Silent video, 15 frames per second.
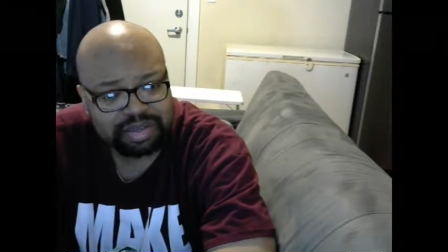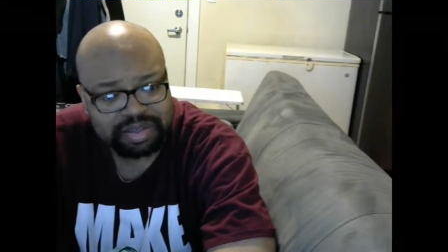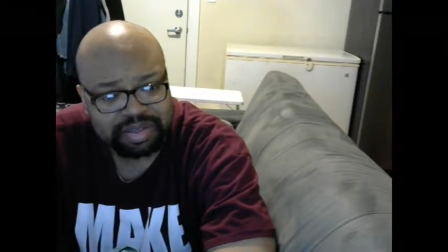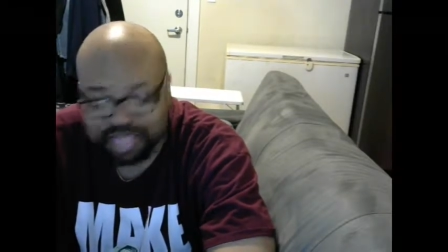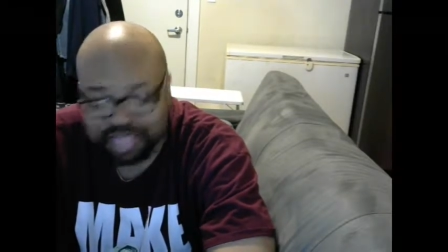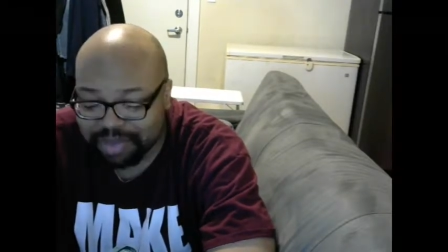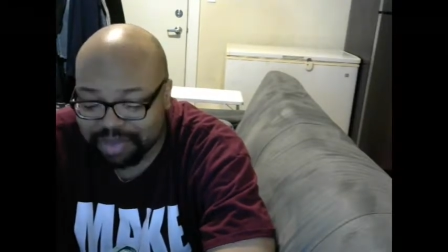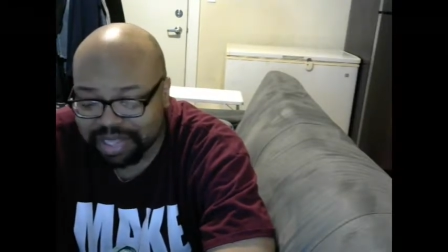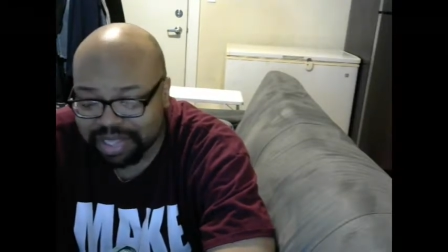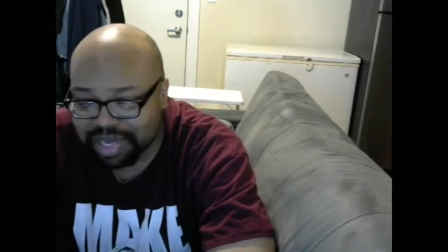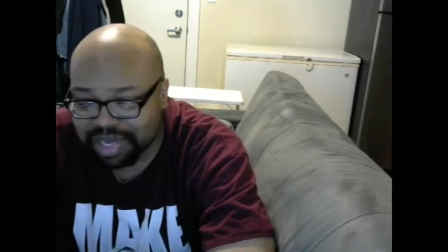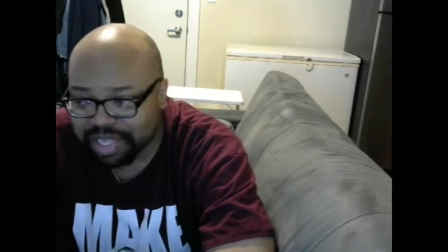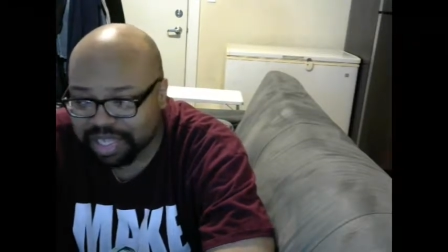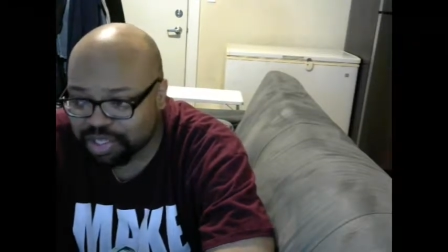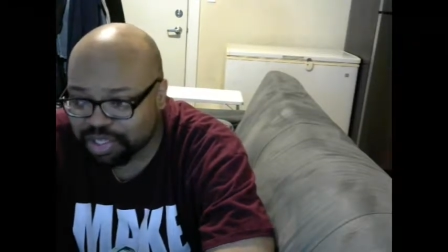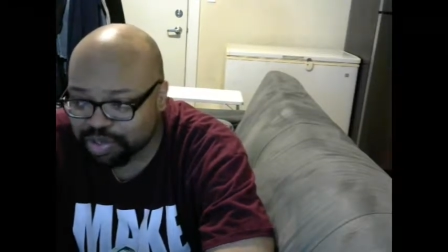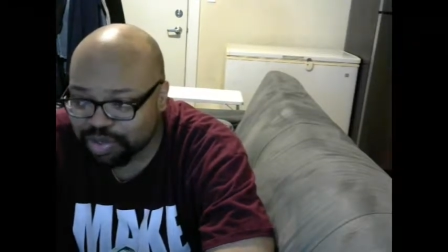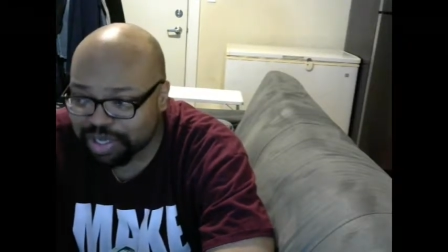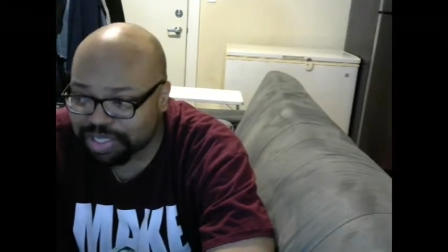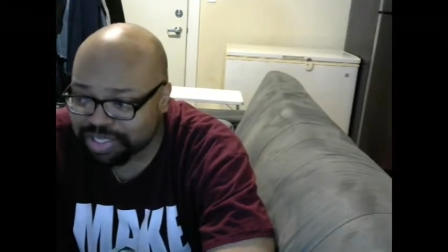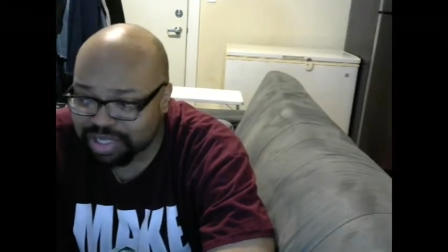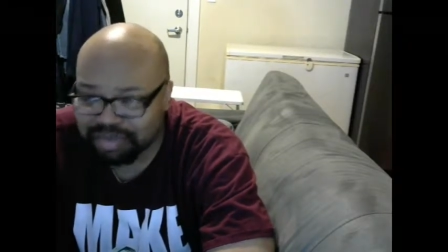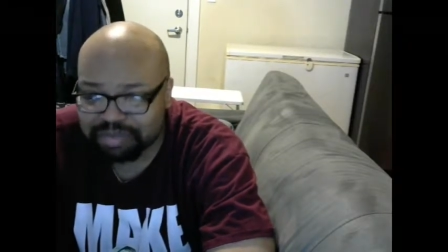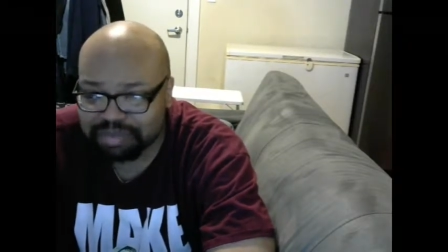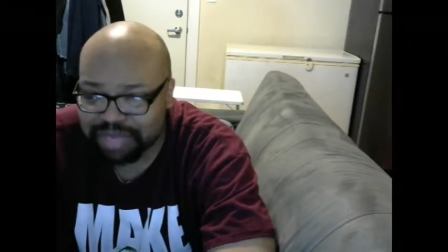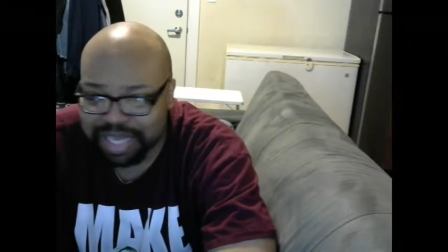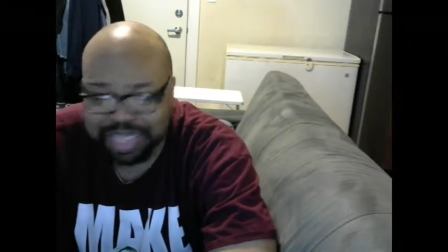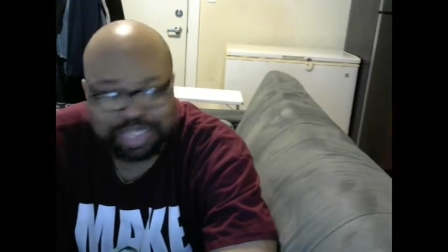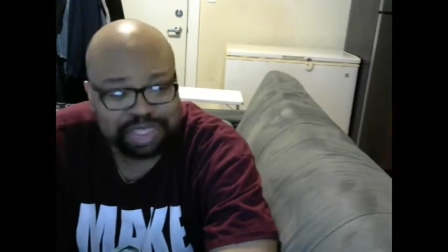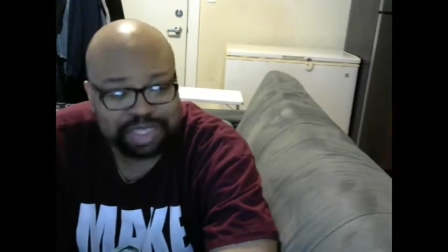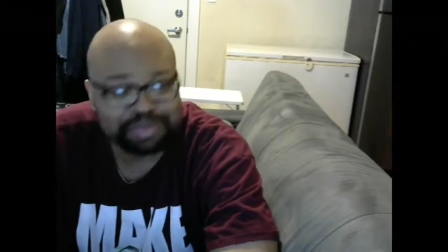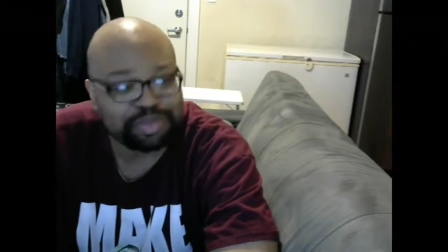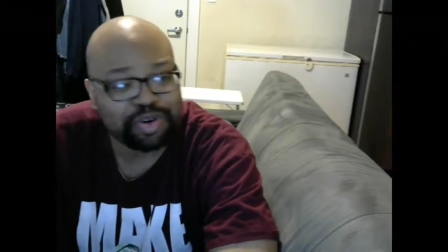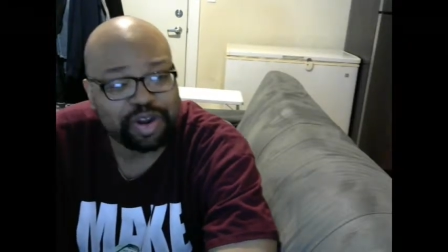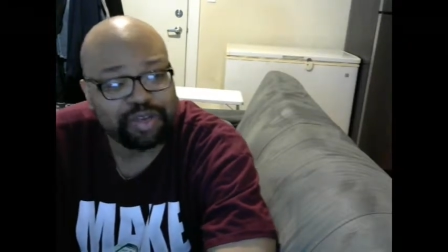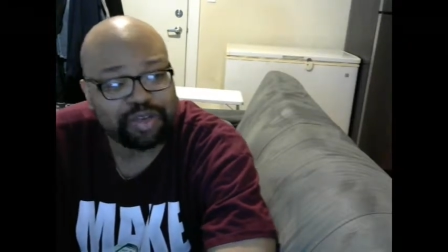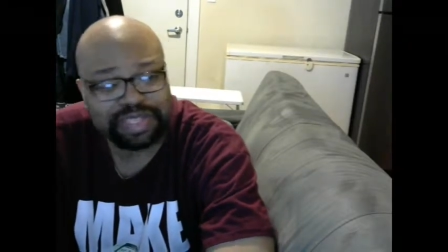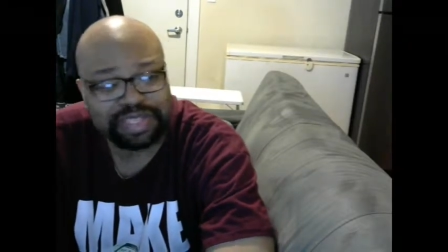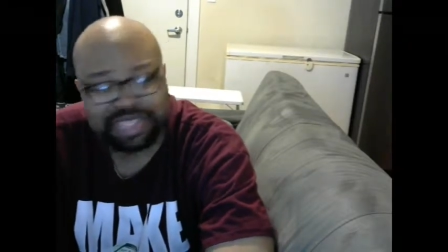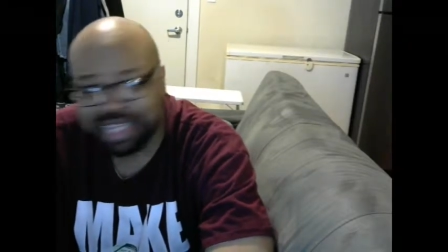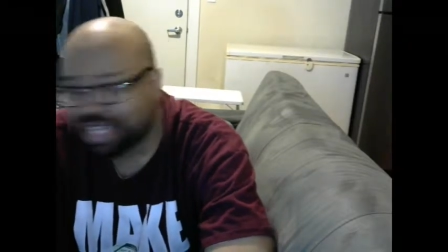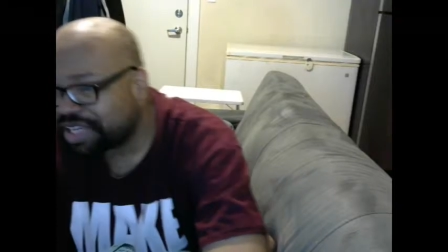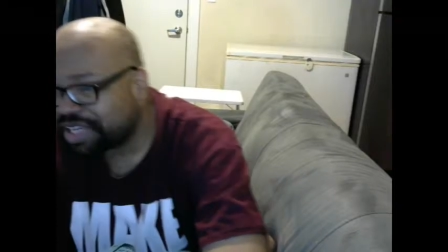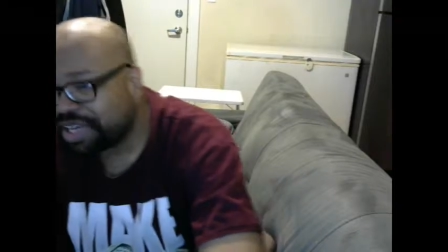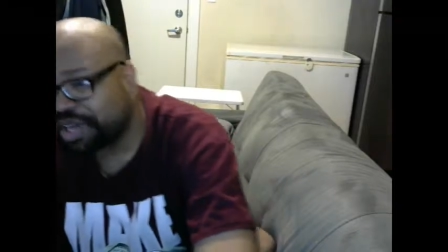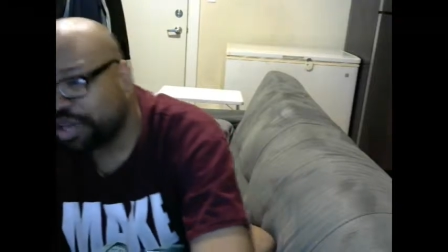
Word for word: Stop acting like that you are some, as Jim Cornette would say,